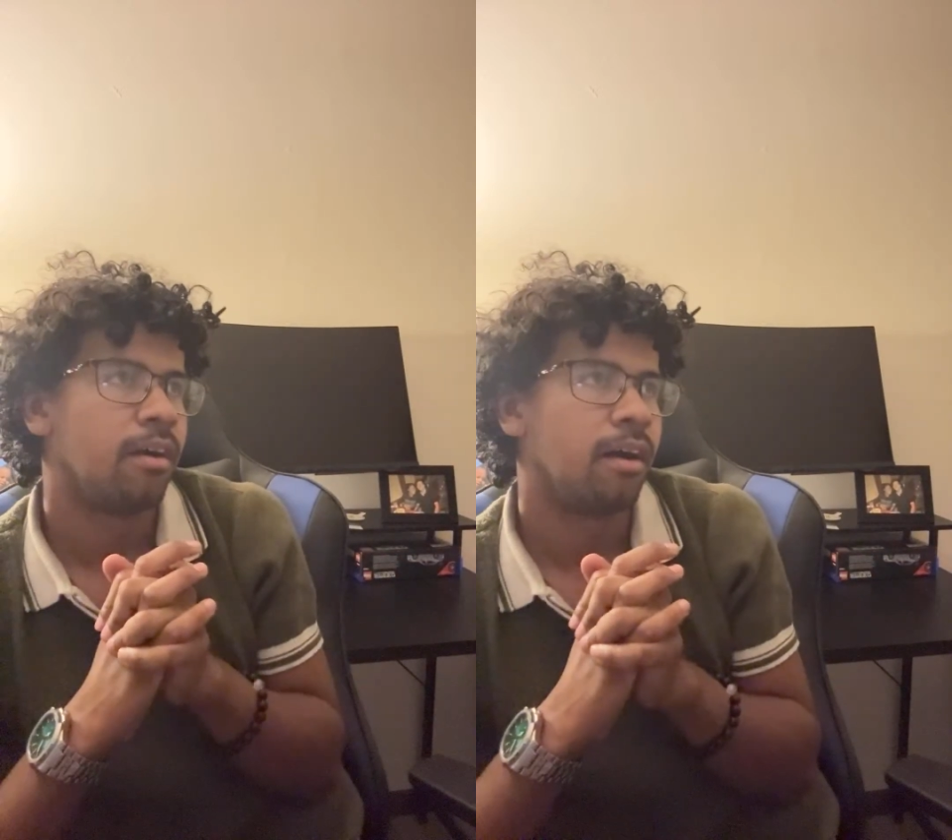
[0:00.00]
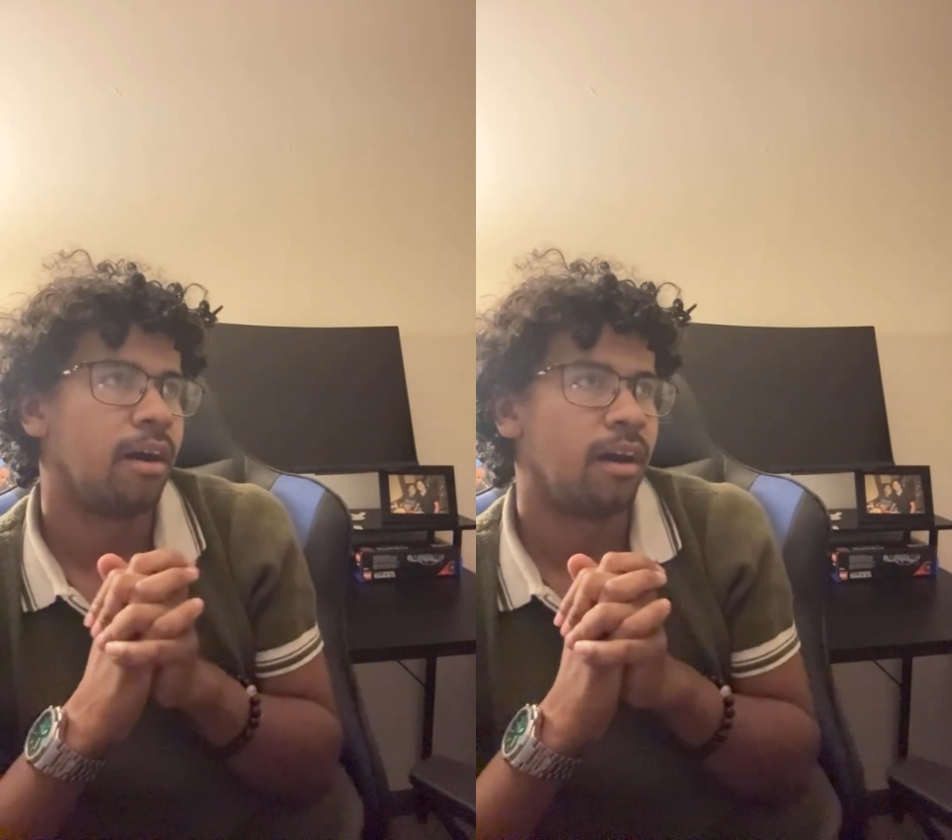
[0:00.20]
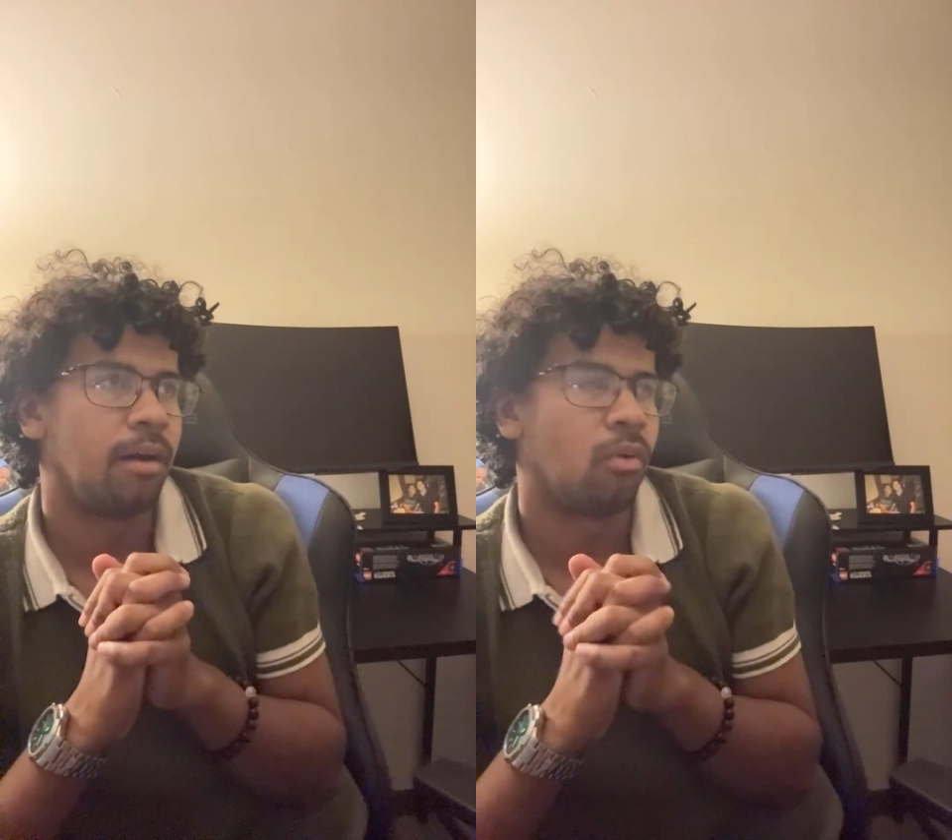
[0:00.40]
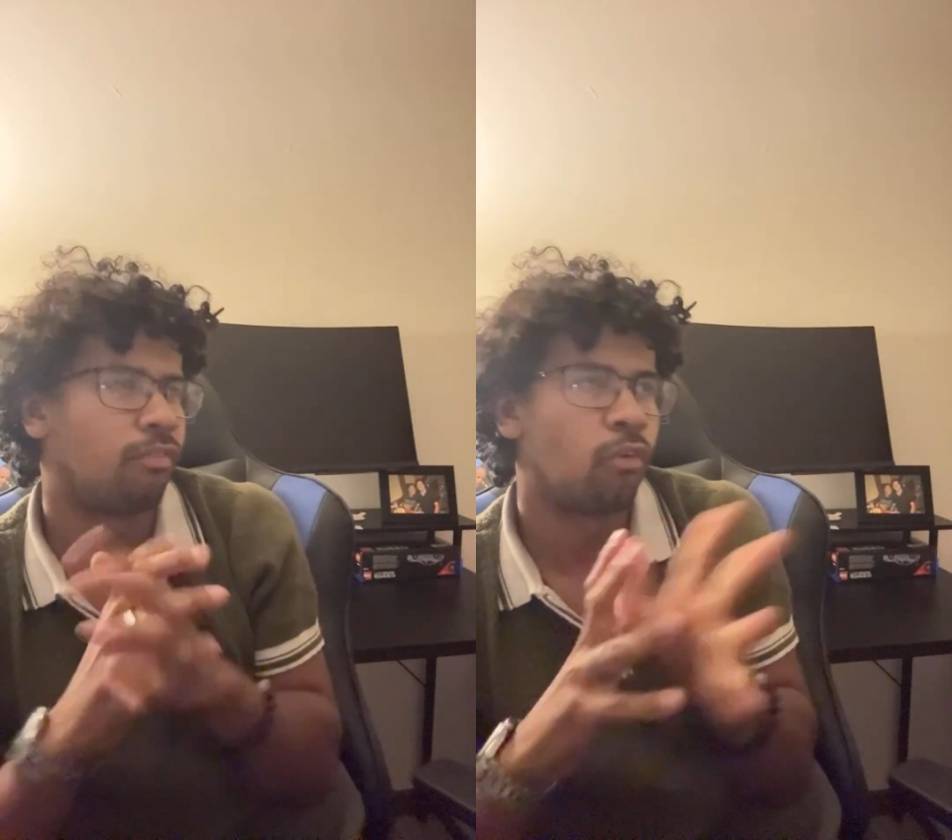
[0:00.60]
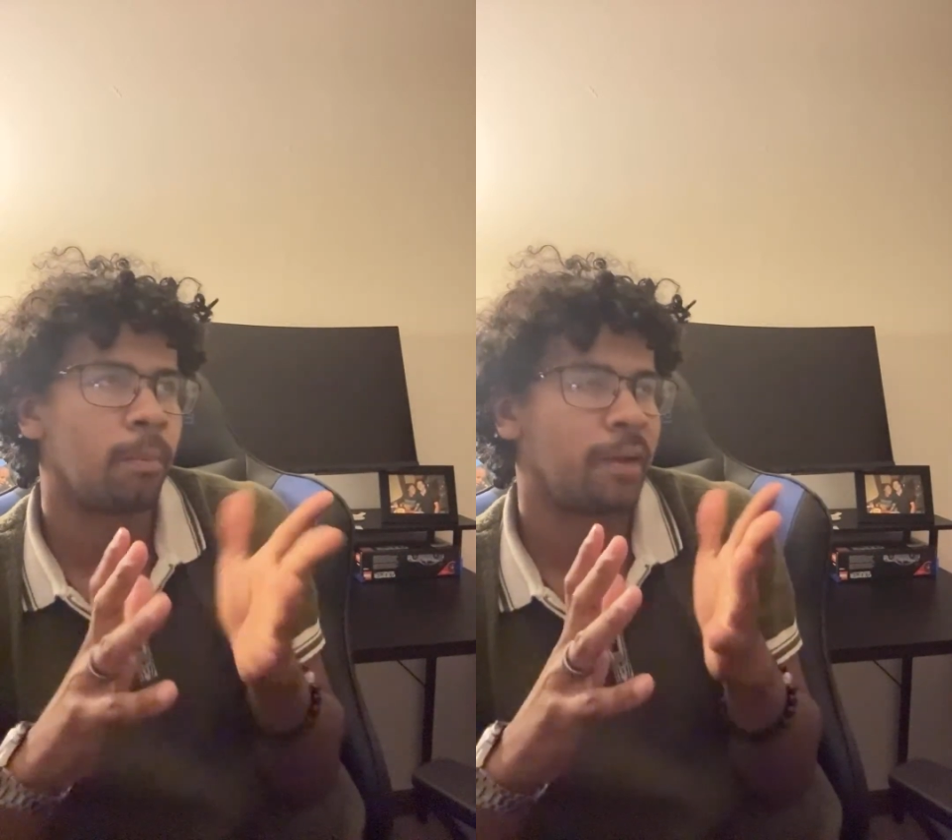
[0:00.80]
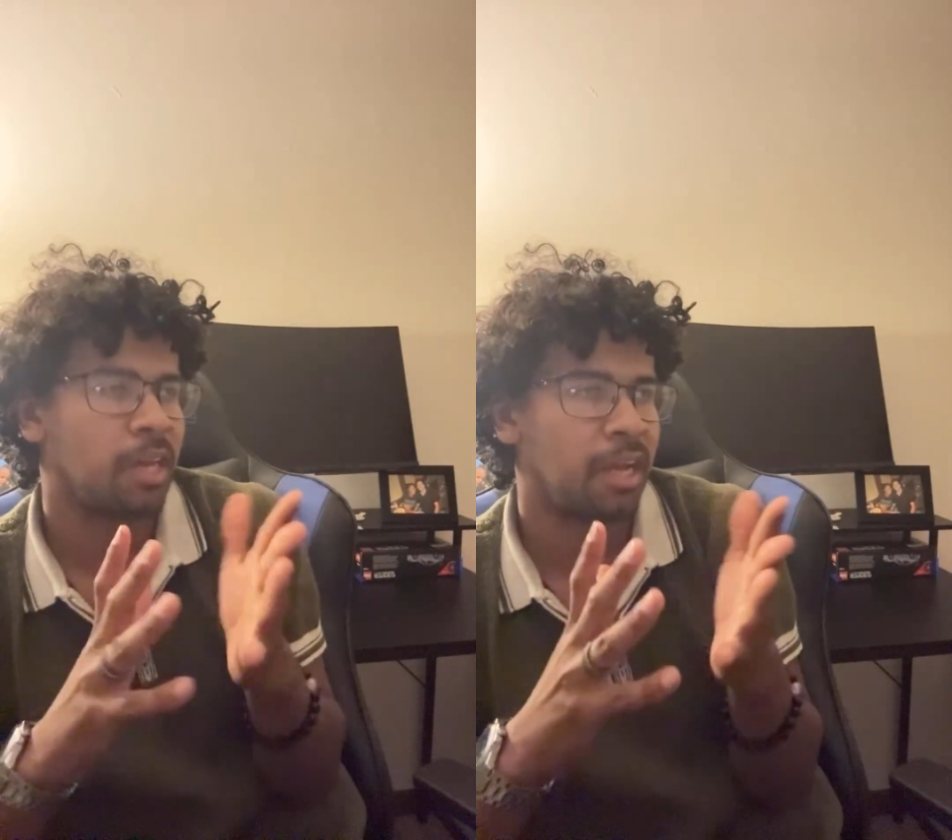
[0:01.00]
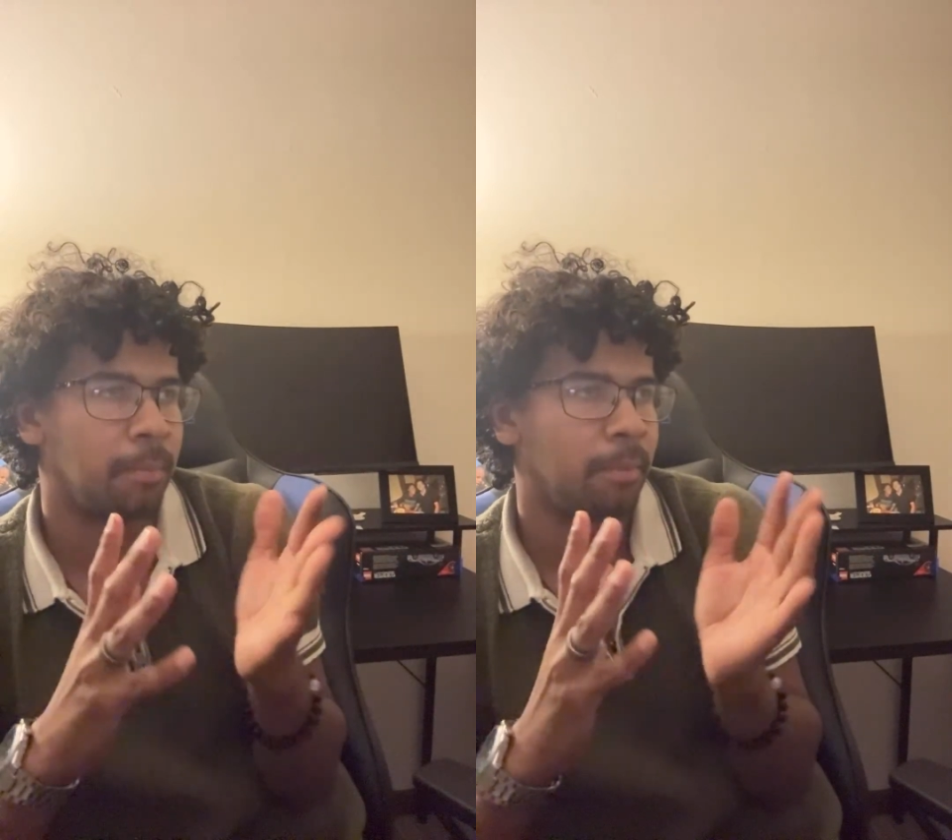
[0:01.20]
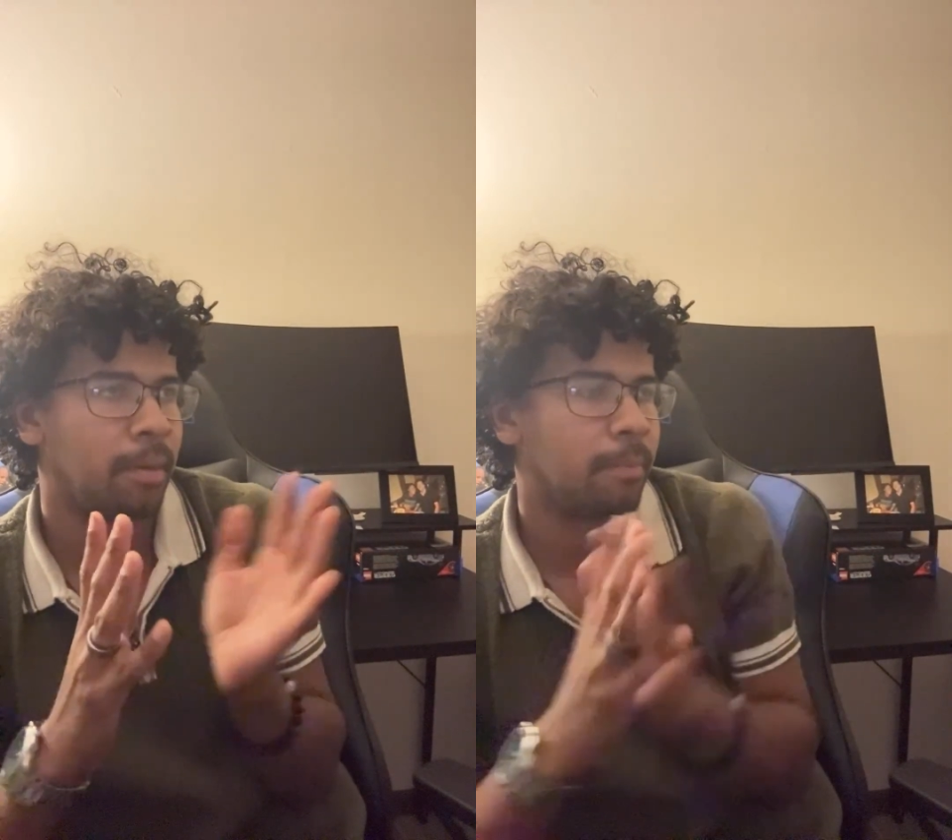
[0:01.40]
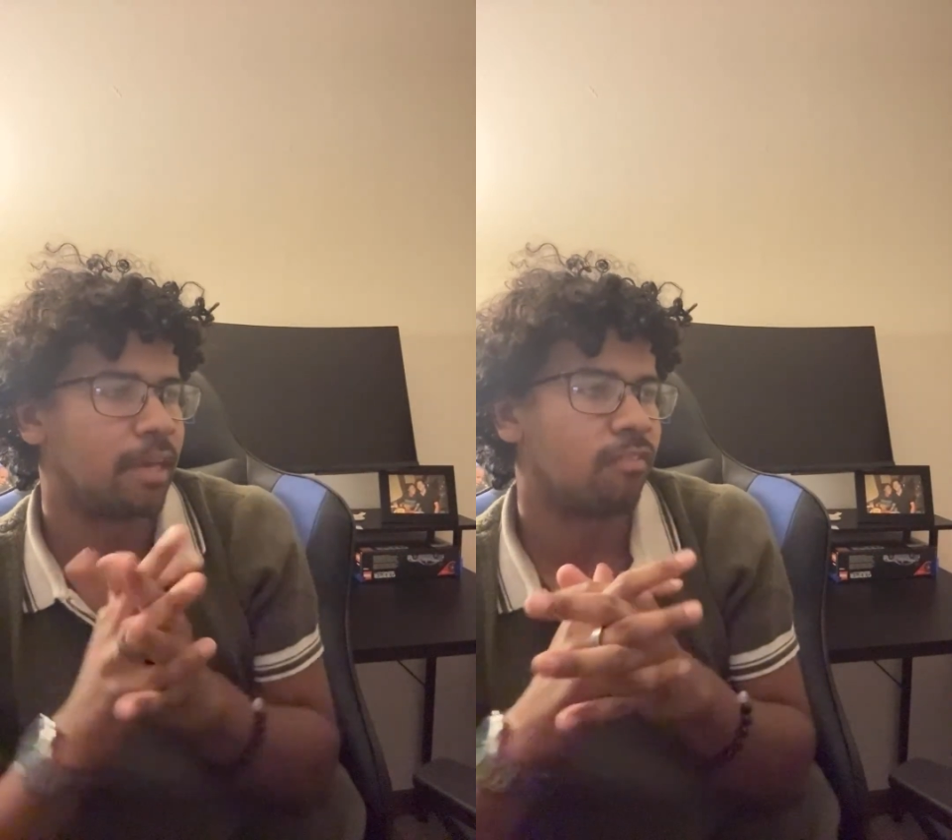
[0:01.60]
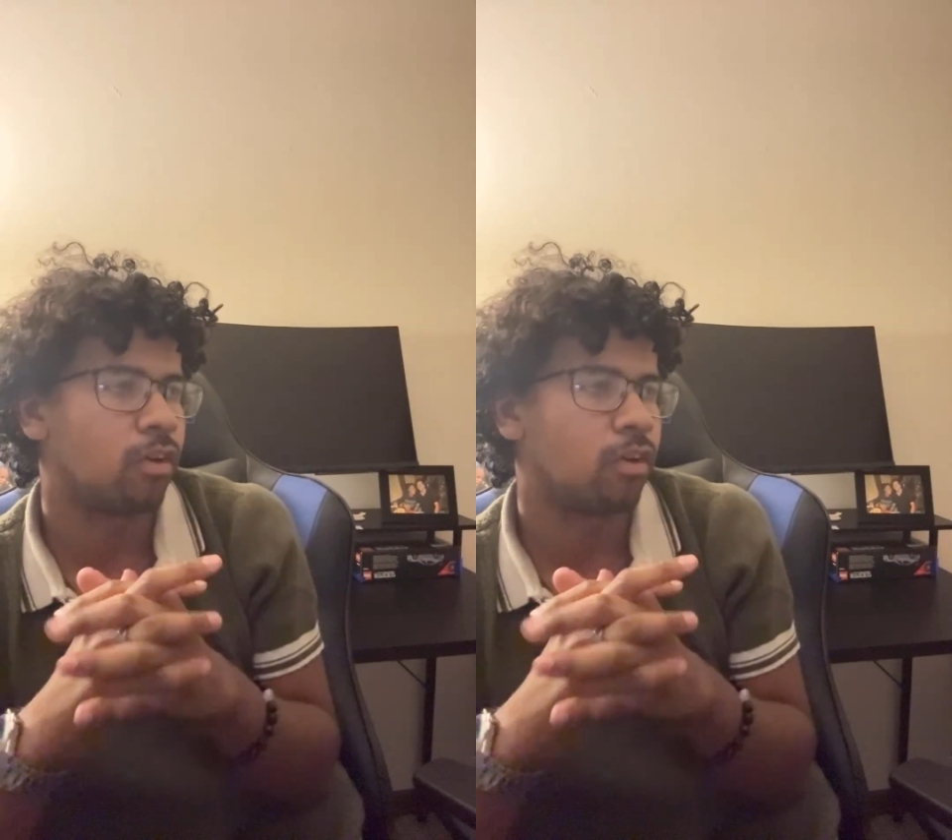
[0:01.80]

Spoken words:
Or 4-pound hammer, my bad.